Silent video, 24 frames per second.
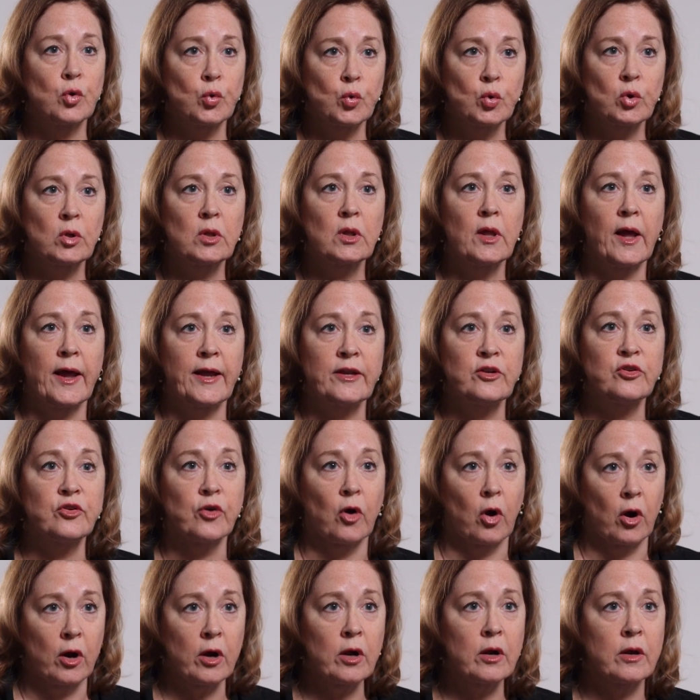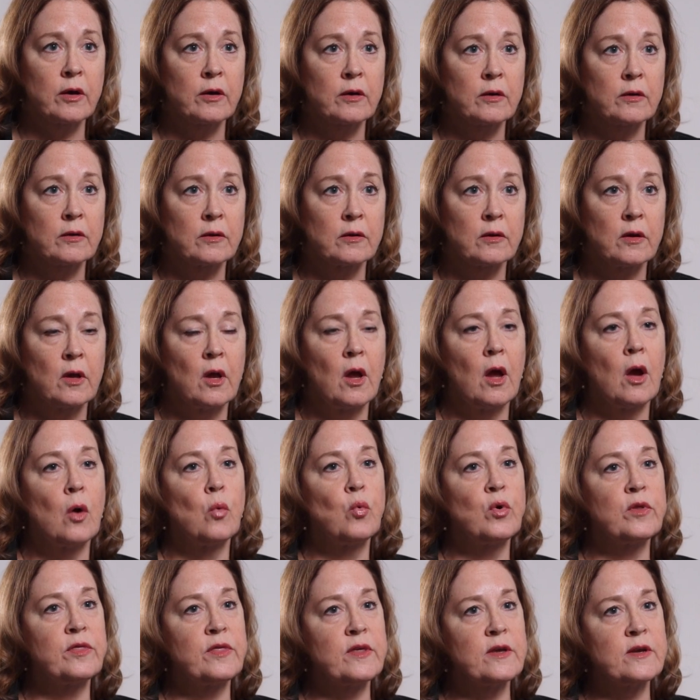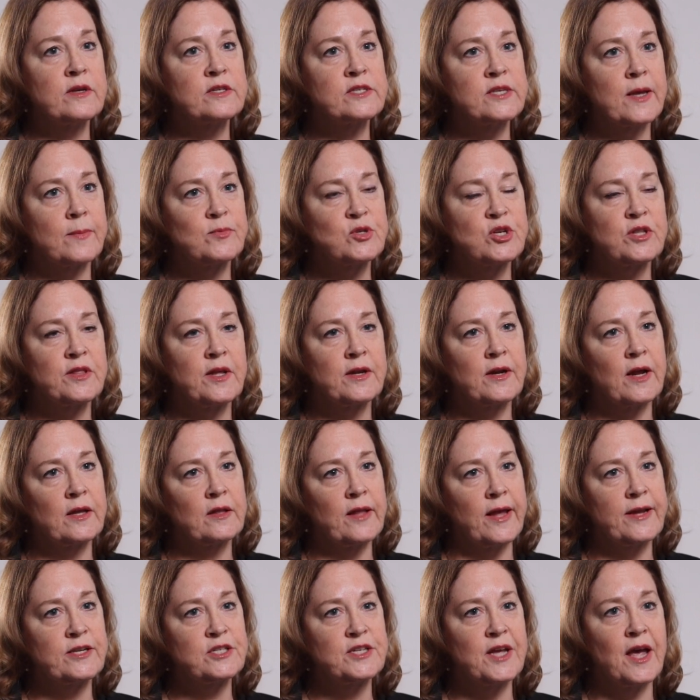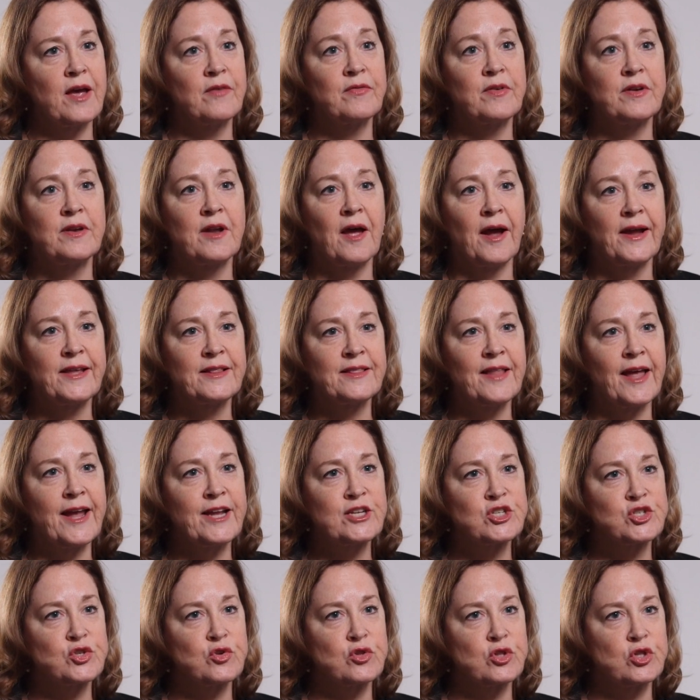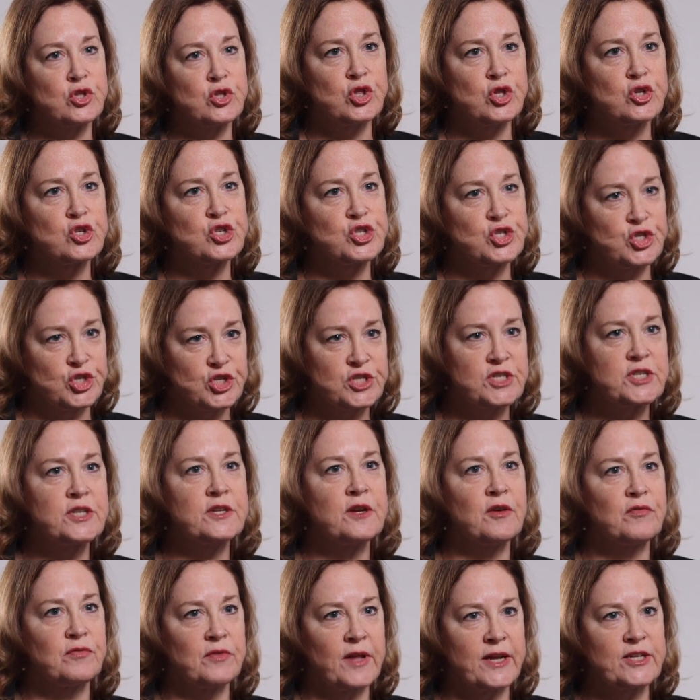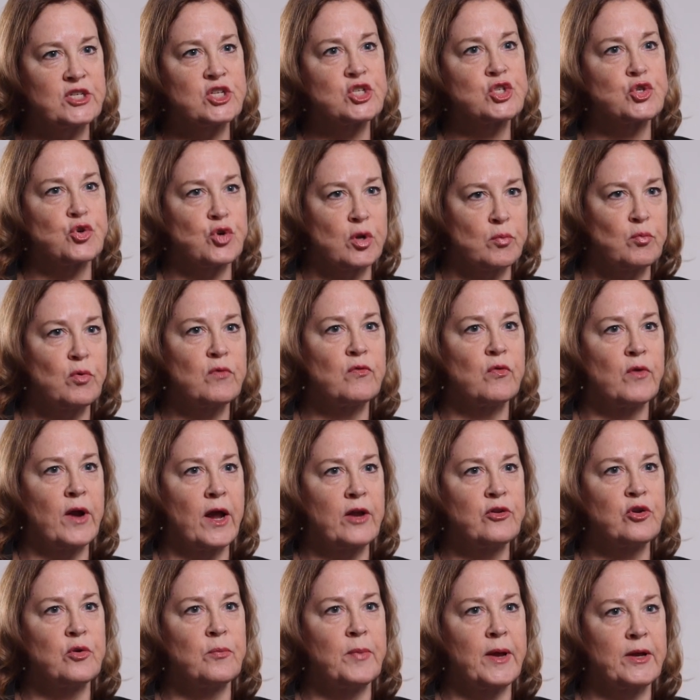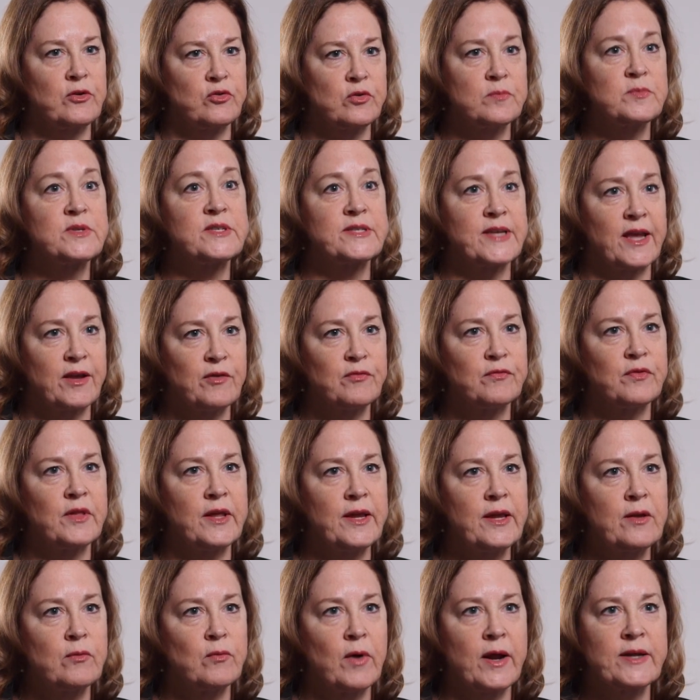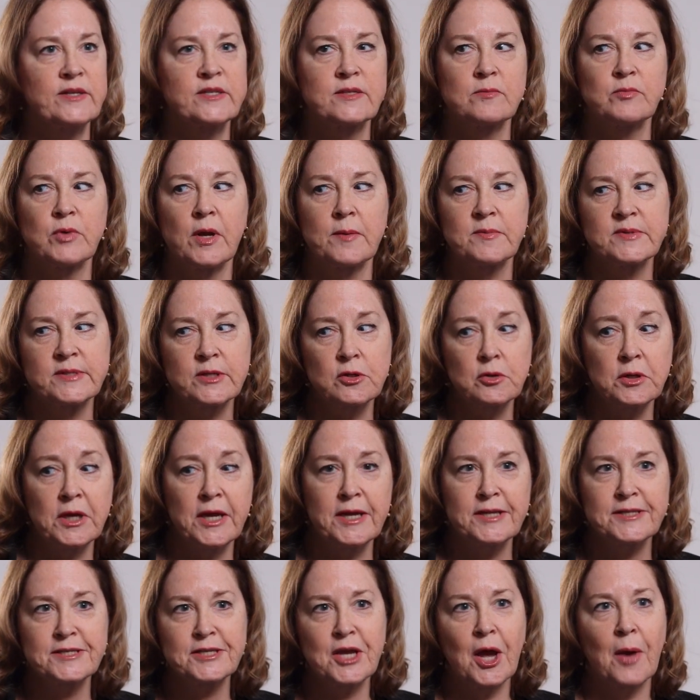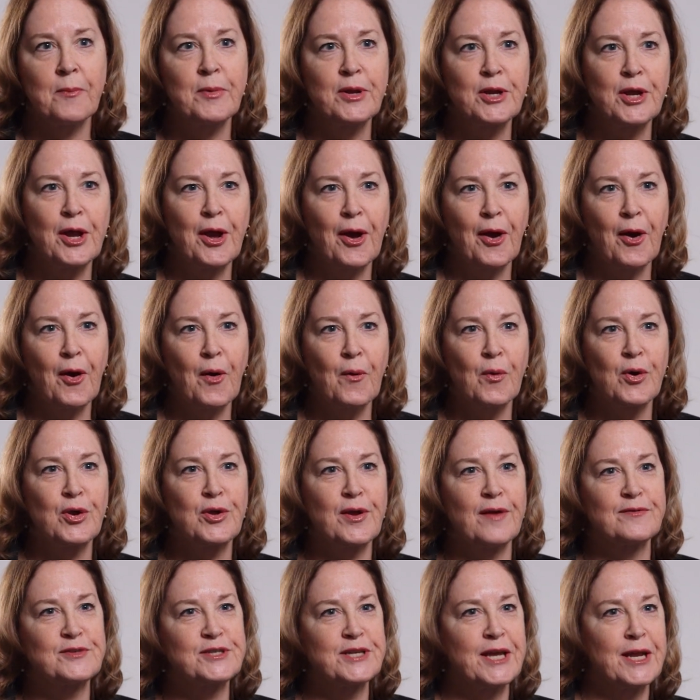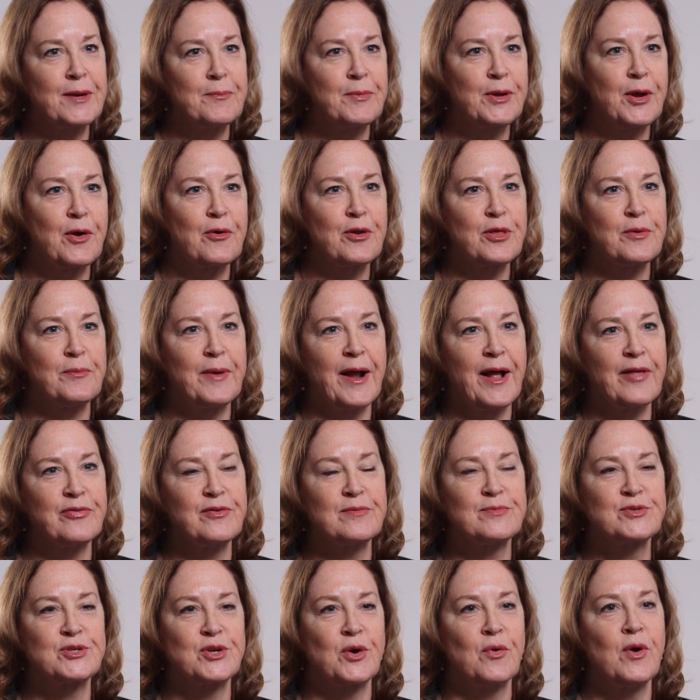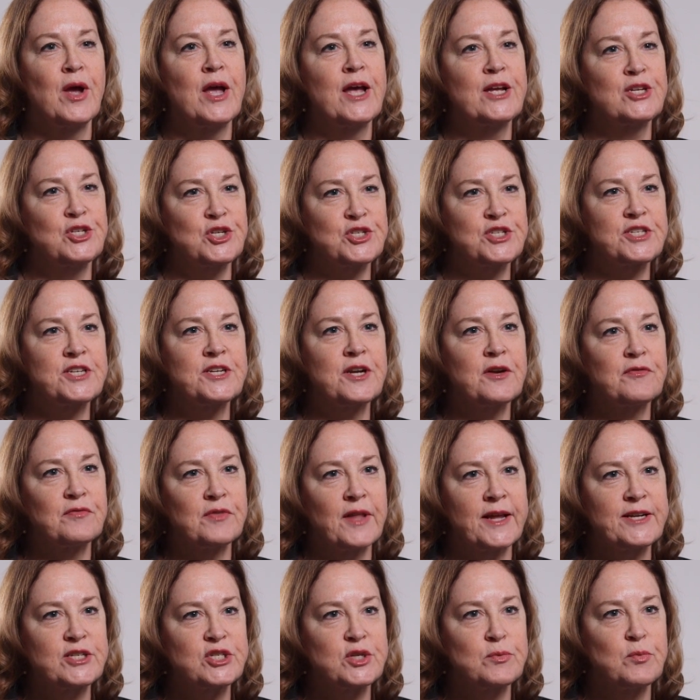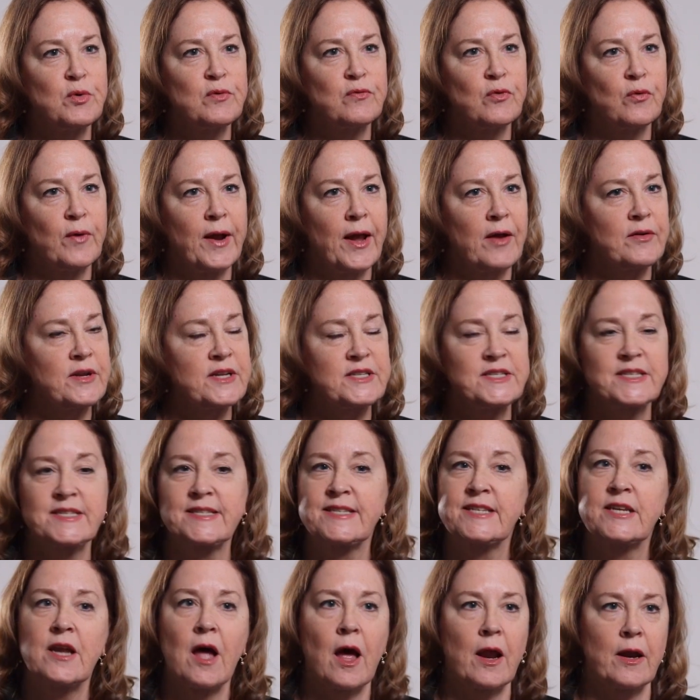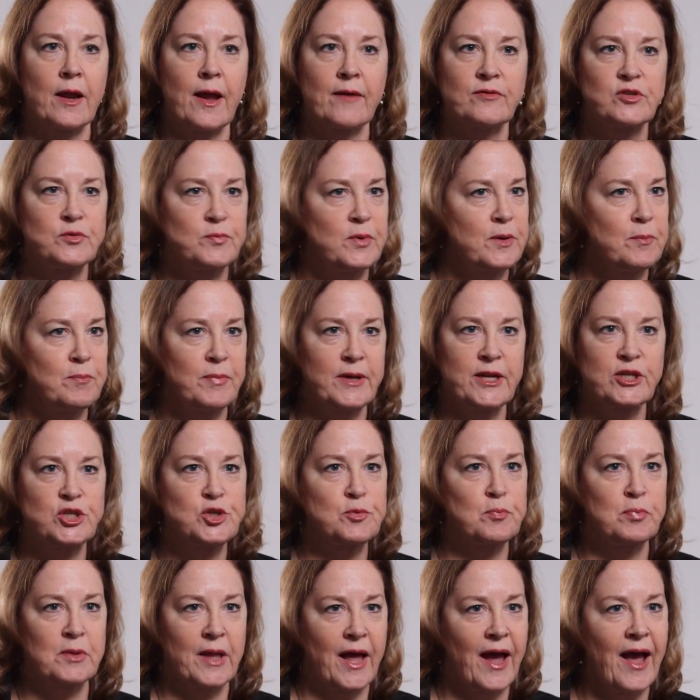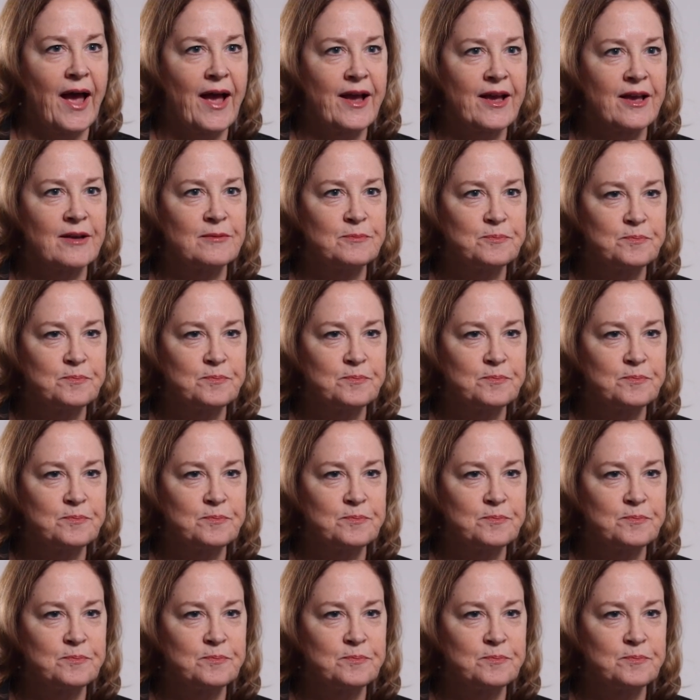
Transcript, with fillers: cool, and dark, with the exception that I like to have a night light so there's just enough light to sort of move around your bedroom safely, right? Sometimes little kids come and go, or you have to get up and go to the bathroom, so just enough light to move around. It does not have to be pitch black.